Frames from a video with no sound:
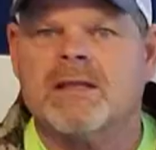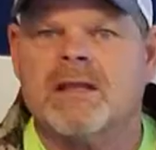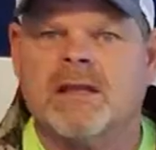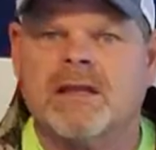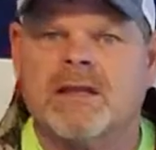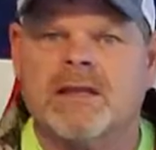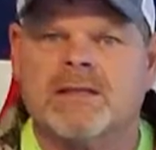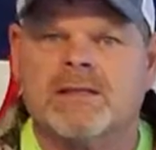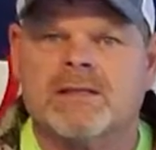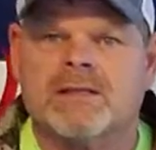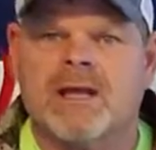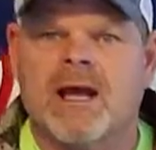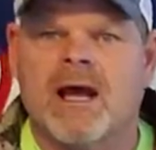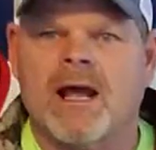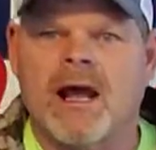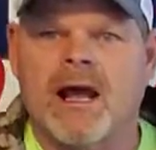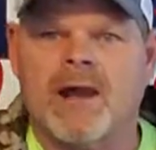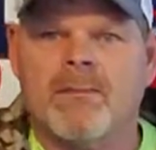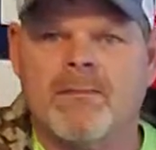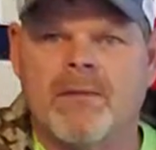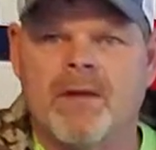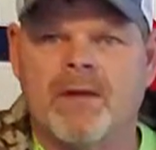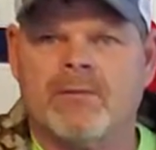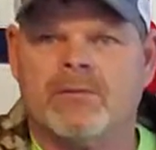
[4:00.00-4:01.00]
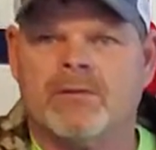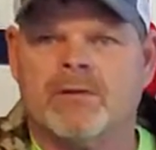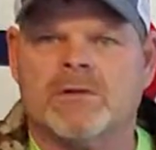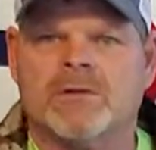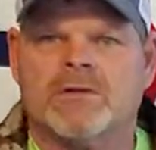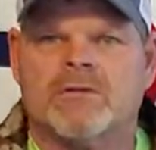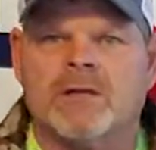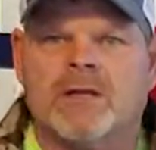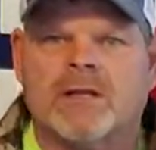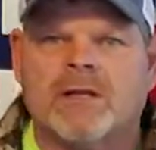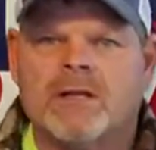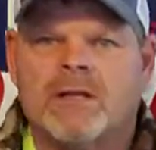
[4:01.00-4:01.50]
thing is not being
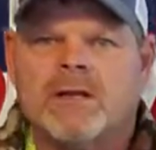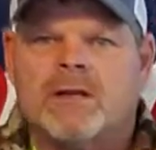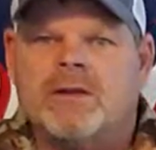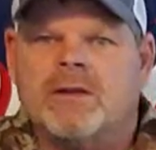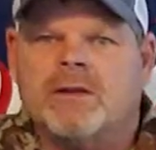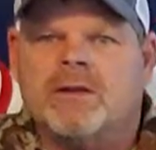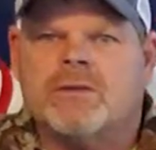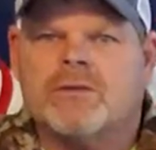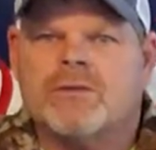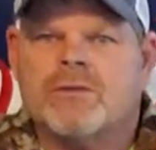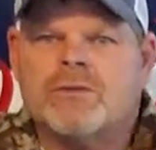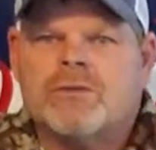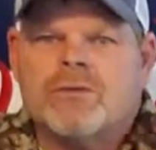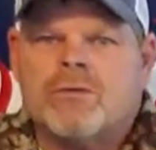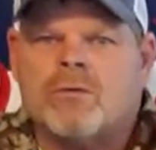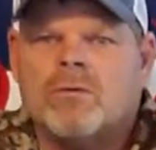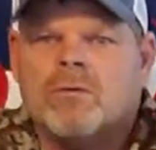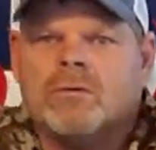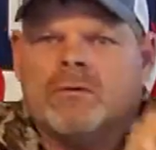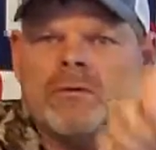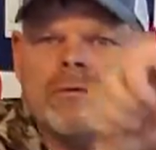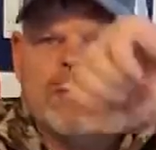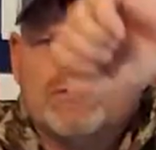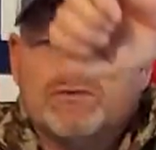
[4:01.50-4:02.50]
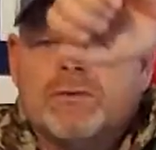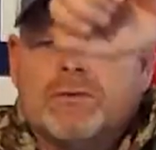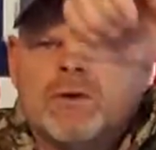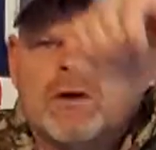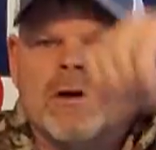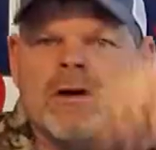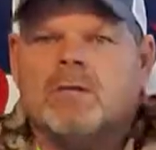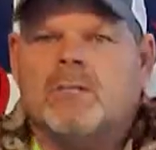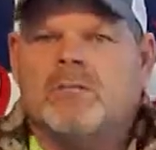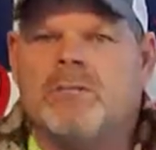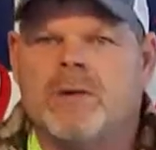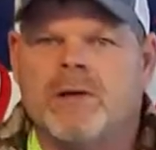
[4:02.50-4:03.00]
restricted in your shoulders, your
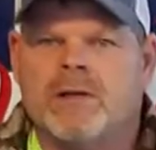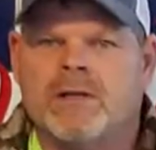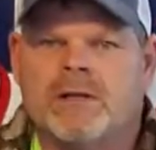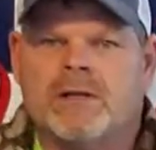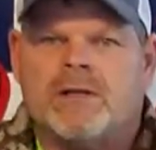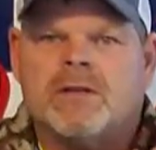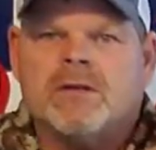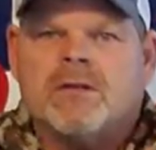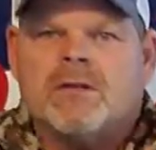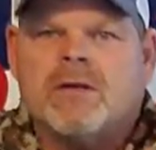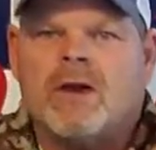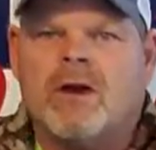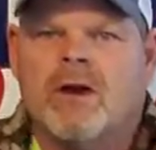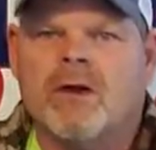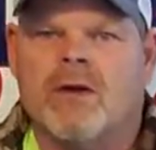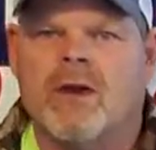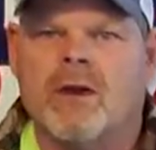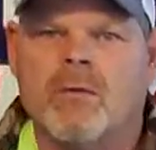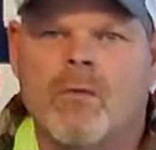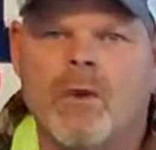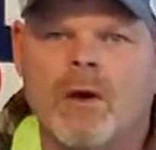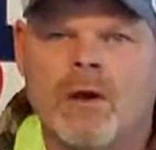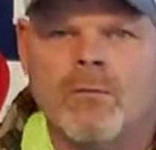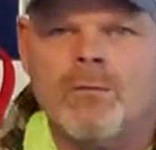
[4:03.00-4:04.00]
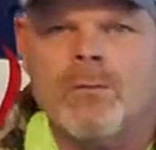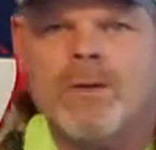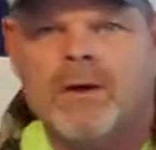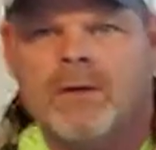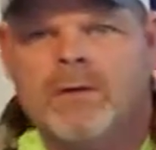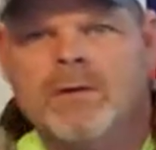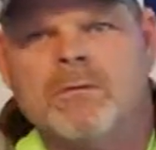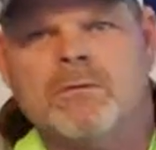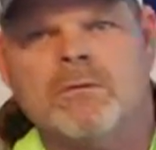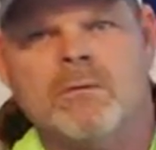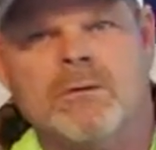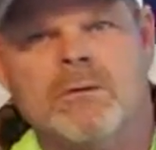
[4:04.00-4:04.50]
armpits. You know, you want to be
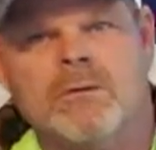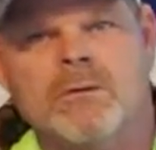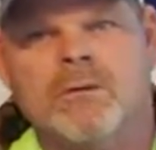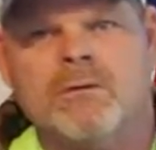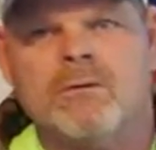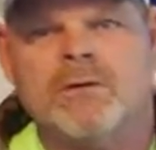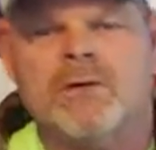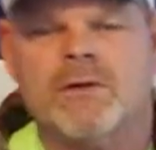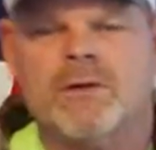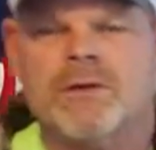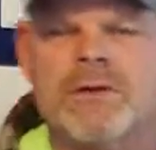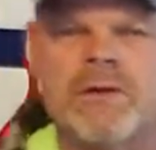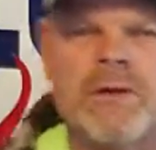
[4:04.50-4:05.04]
able to move because